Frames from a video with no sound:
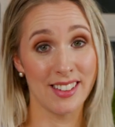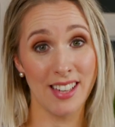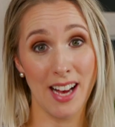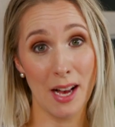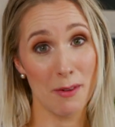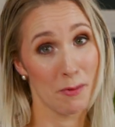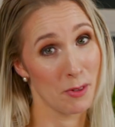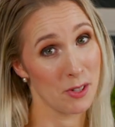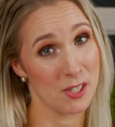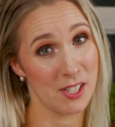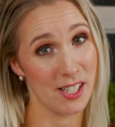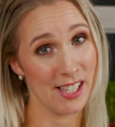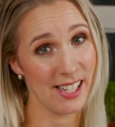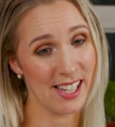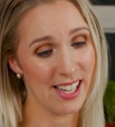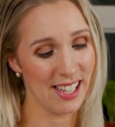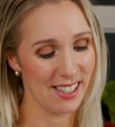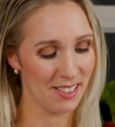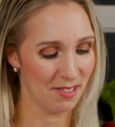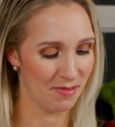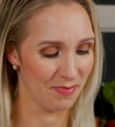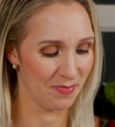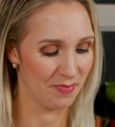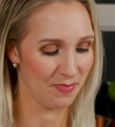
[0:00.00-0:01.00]
I'm
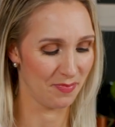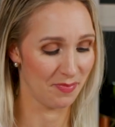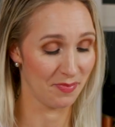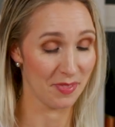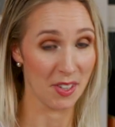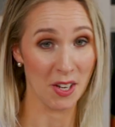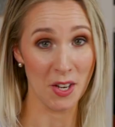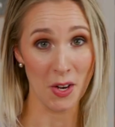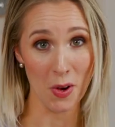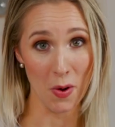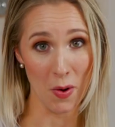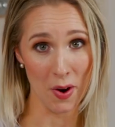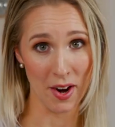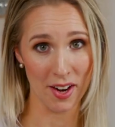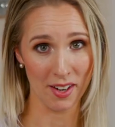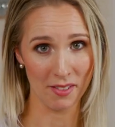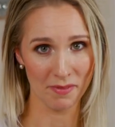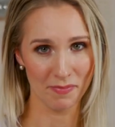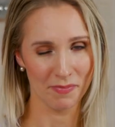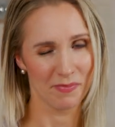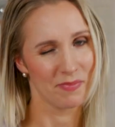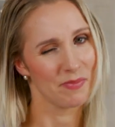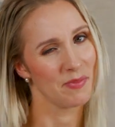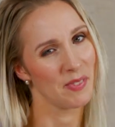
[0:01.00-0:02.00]
Christina, and
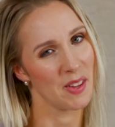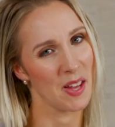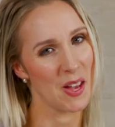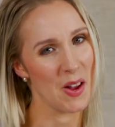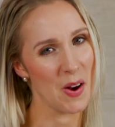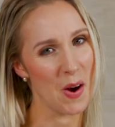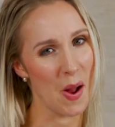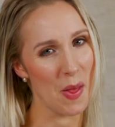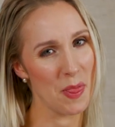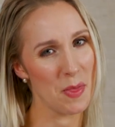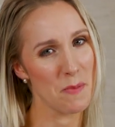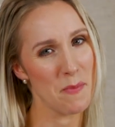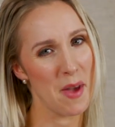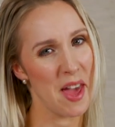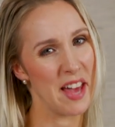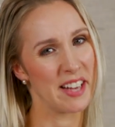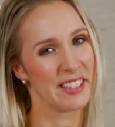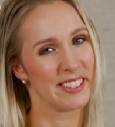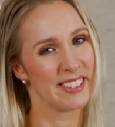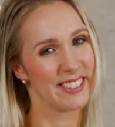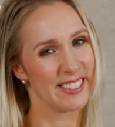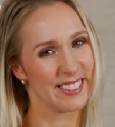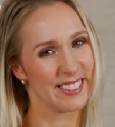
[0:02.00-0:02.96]
you're here on The Main.